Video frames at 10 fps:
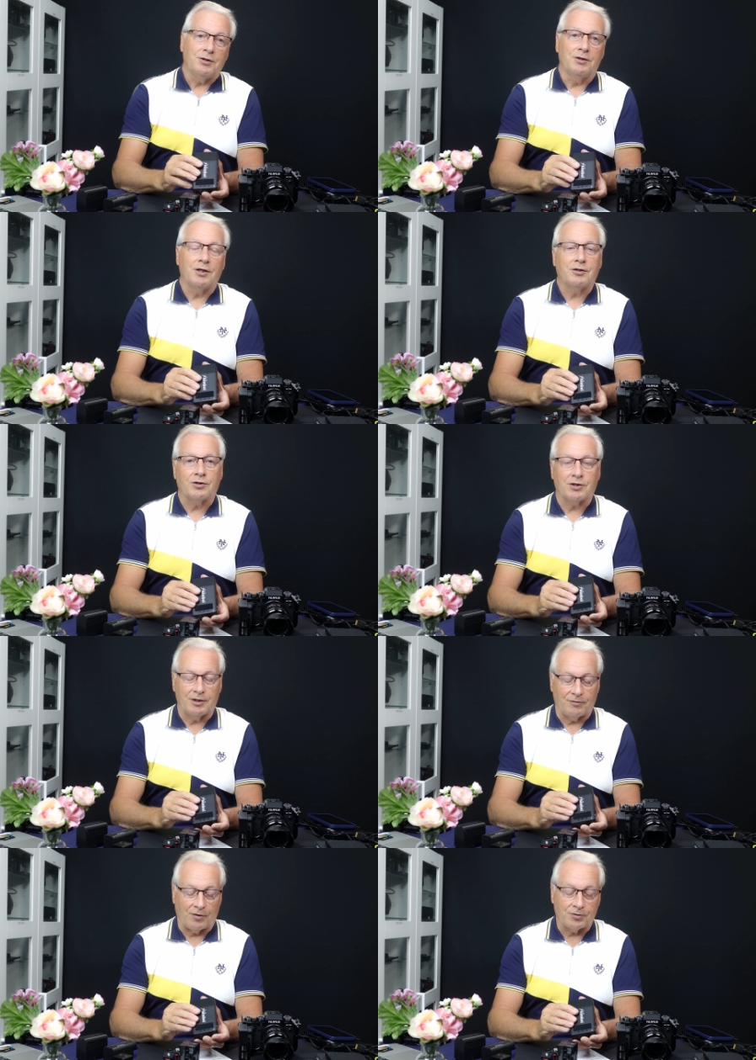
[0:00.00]
you need to
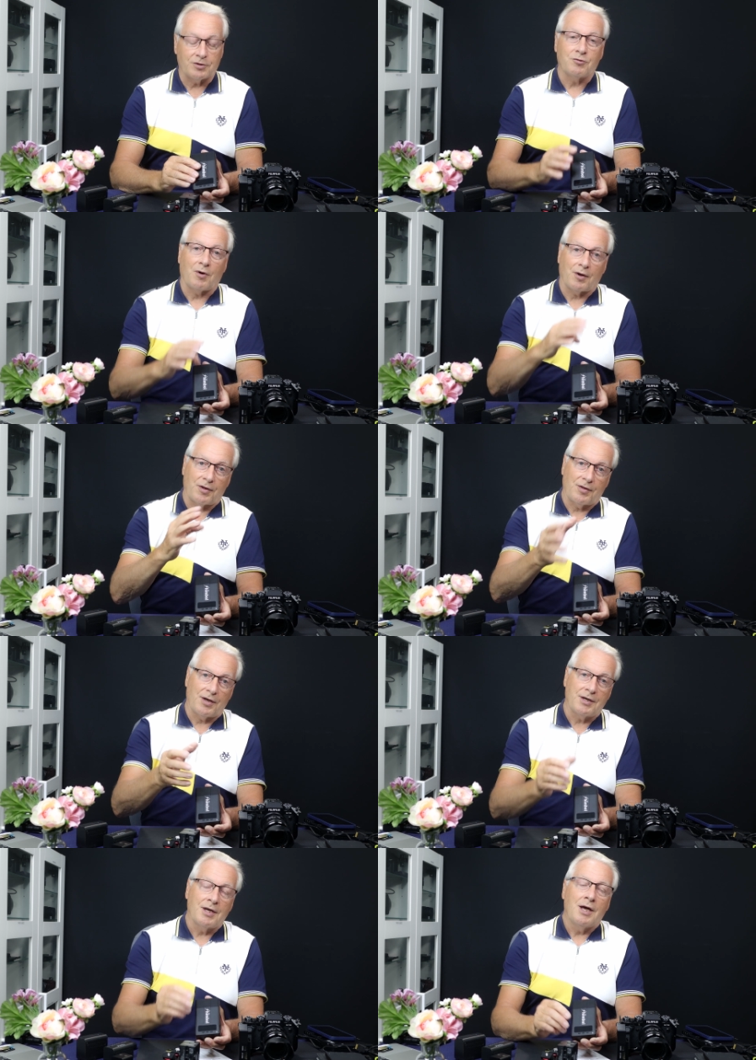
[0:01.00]
see the voltage rather
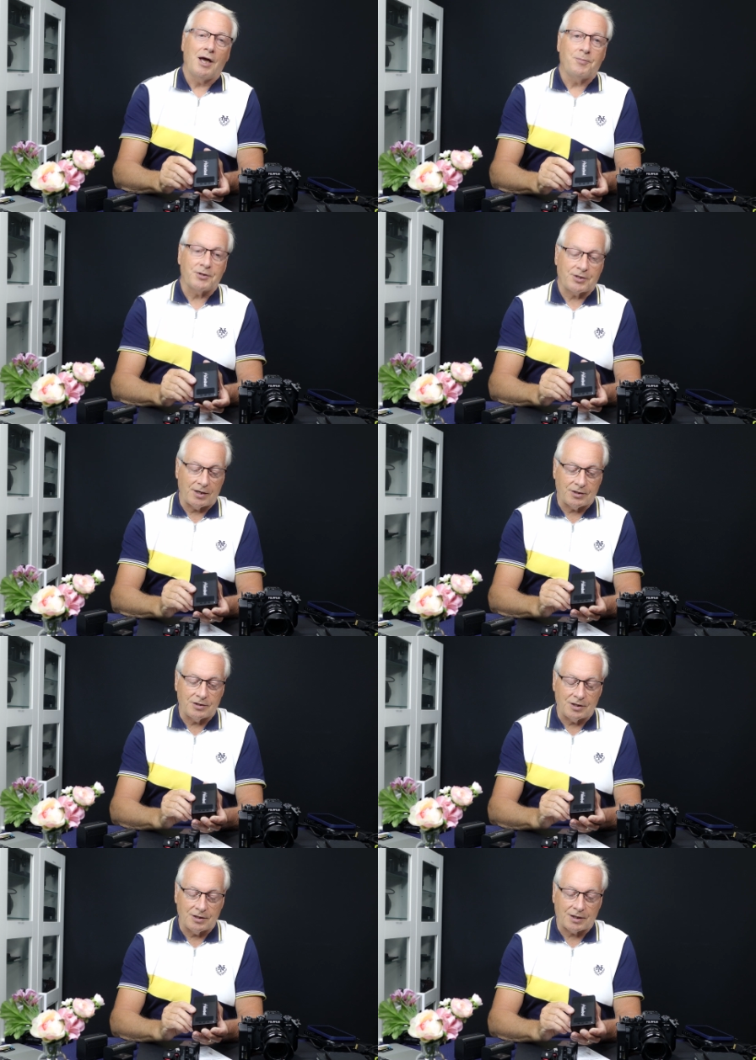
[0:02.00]
than a
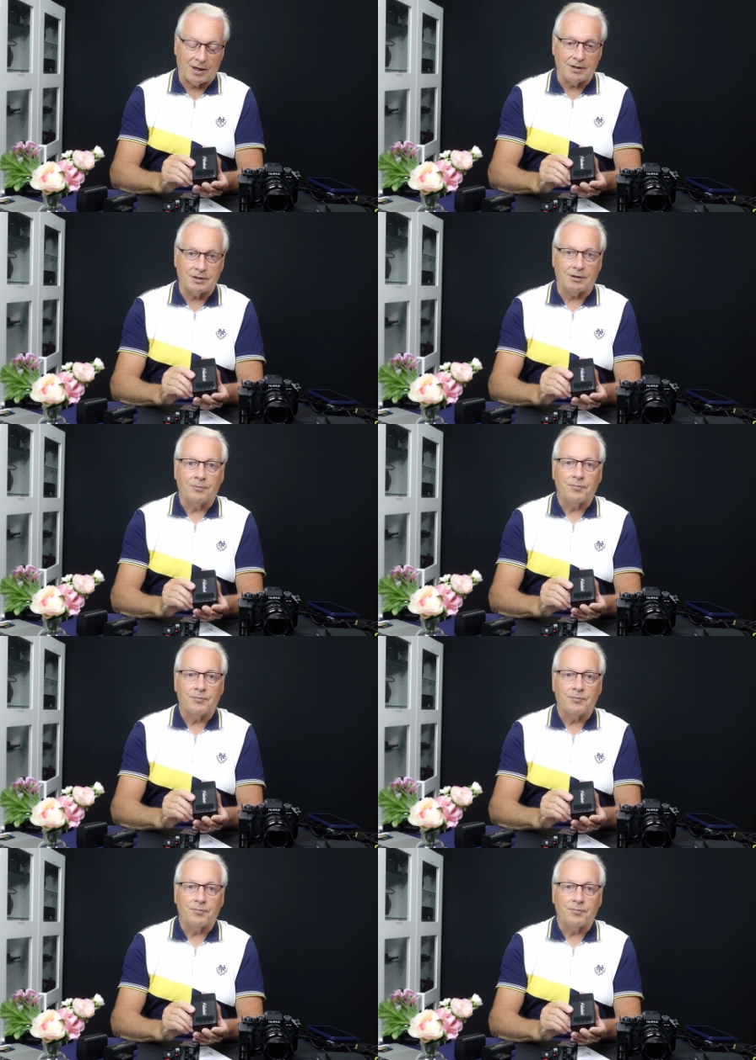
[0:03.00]
percentage indicator.